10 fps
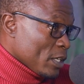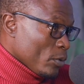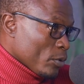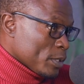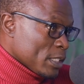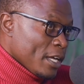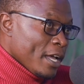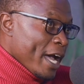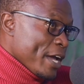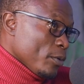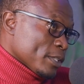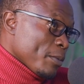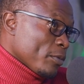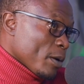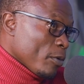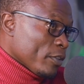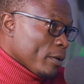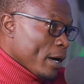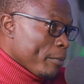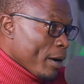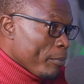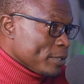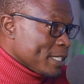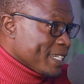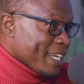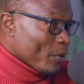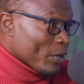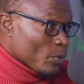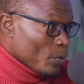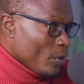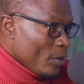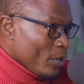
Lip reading: and others. I know some of them are bubbles that they are going to